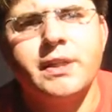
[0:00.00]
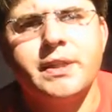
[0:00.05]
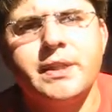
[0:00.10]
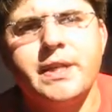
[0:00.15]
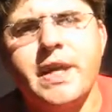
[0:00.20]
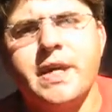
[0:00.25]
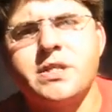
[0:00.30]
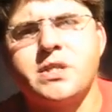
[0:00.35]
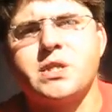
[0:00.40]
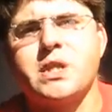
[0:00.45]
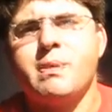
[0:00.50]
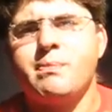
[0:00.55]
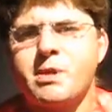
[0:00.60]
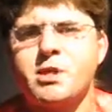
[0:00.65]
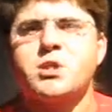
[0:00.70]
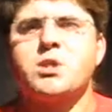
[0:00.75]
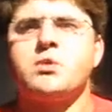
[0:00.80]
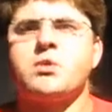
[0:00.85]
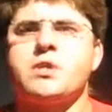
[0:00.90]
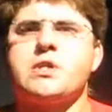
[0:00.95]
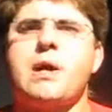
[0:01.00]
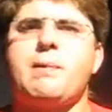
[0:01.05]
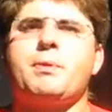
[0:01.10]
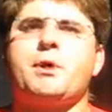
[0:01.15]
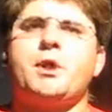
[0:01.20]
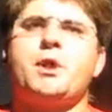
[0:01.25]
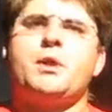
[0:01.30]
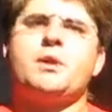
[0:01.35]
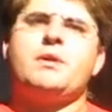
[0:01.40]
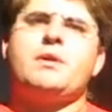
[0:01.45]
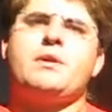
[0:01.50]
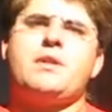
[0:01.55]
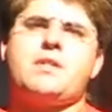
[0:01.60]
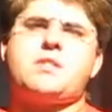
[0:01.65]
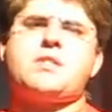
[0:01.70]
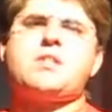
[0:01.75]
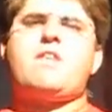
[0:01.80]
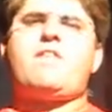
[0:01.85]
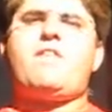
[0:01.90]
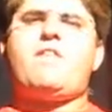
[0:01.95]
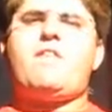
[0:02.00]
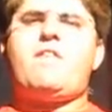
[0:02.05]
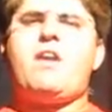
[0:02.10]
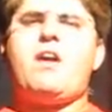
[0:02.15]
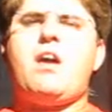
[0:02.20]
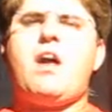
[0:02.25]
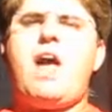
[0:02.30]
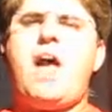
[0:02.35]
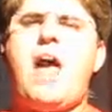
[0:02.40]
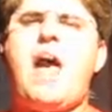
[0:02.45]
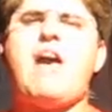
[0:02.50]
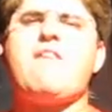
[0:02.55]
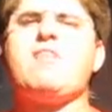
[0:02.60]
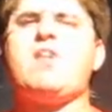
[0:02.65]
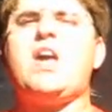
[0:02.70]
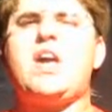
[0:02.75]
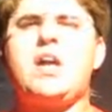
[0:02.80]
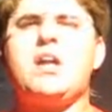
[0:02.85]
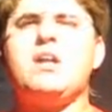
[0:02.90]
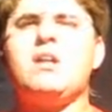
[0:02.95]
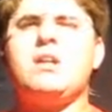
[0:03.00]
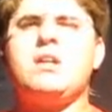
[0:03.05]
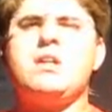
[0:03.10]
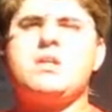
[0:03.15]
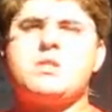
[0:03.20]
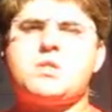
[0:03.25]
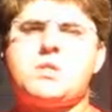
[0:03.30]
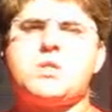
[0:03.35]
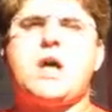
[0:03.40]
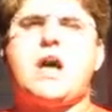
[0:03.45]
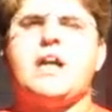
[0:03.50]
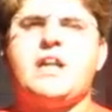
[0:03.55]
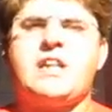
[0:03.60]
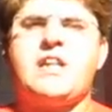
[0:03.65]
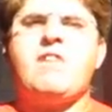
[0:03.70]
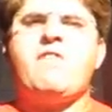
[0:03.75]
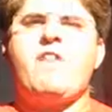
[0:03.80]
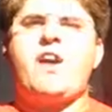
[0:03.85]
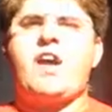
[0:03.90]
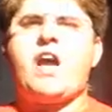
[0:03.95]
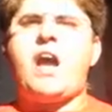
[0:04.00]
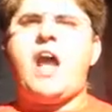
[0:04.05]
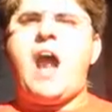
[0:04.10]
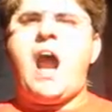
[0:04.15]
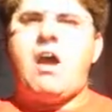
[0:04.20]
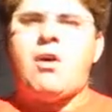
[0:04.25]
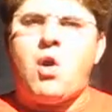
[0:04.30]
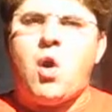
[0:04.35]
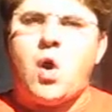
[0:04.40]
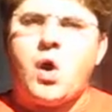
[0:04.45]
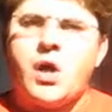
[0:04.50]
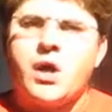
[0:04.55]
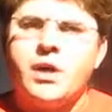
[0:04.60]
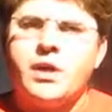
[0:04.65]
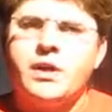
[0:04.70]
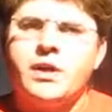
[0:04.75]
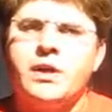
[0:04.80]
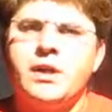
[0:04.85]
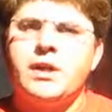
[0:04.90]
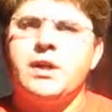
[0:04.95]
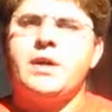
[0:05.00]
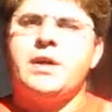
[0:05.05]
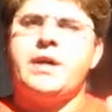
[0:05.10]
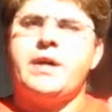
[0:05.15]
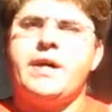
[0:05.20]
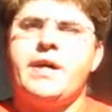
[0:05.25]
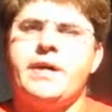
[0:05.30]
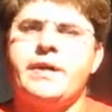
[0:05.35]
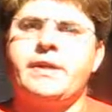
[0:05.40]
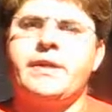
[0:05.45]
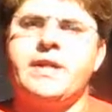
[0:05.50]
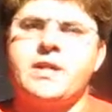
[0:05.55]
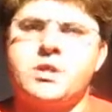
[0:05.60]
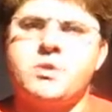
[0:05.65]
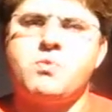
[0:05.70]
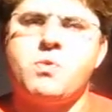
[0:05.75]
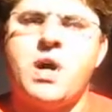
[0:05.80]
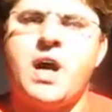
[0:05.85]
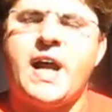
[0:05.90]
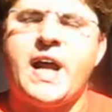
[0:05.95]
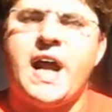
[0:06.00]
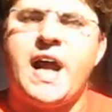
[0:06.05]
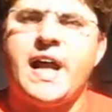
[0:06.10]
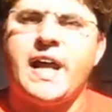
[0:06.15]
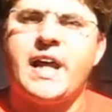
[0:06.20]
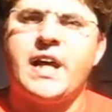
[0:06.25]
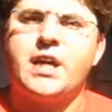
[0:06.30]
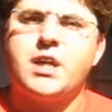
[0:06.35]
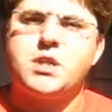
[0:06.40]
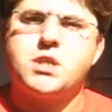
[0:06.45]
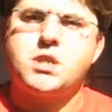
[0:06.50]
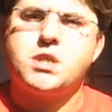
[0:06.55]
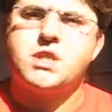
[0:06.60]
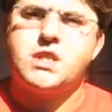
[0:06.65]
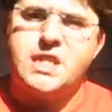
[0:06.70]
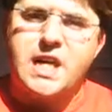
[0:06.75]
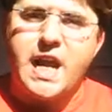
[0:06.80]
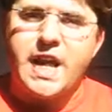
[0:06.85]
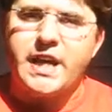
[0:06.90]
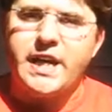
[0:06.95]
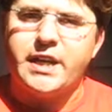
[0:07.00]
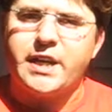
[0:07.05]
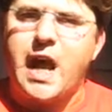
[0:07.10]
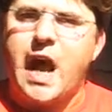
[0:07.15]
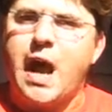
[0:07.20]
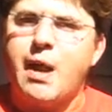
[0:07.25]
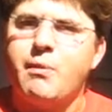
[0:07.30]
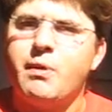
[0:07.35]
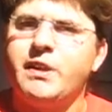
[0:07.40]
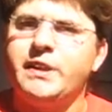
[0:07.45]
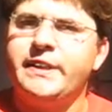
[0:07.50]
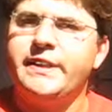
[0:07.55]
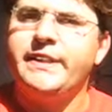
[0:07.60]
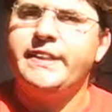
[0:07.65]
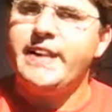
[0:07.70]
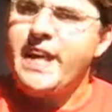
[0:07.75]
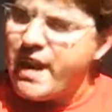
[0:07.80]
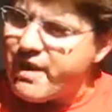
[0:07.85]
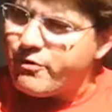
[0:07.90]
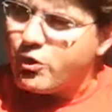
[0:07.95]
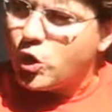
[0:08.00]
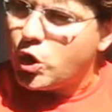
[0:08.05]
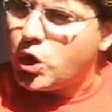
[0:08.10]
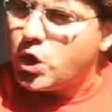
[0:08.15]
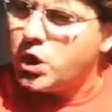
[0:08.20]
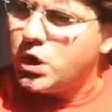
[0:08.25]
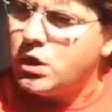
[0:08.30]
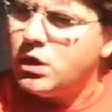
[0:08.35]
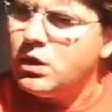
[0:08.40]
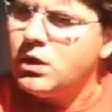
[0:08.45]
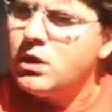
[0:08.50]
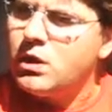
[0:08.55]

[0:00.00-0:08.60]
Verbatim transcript: That's a misconception, that's a heavy scientific error, and that's why I stated I will never